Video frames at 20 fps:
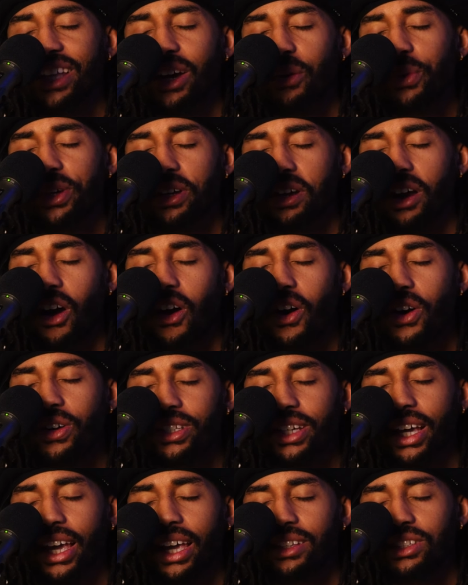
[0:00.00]
that we're
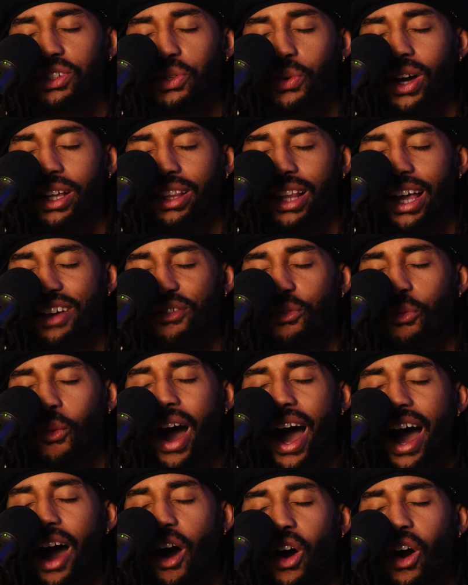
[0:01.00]
causing into our life. Why